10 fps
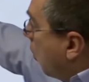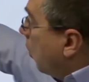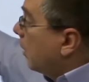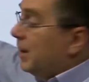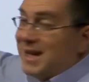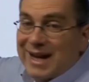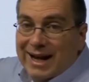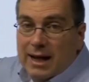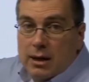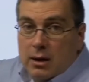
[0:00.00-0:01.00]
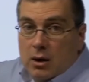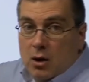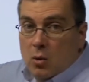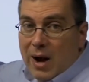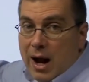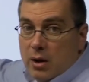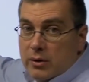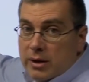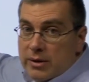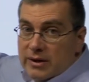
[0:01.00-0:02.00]
orbiting
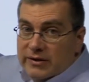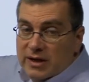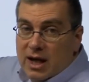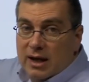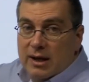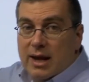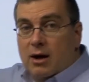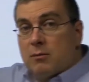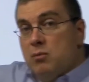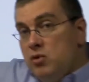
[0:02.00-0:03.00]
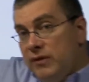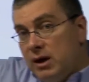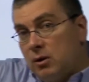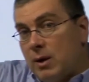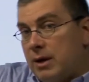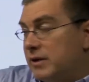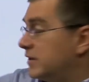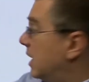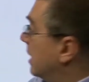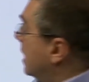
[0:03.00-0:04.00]
around the sun. They are moving around the
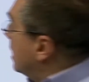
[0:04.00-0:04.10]
sun.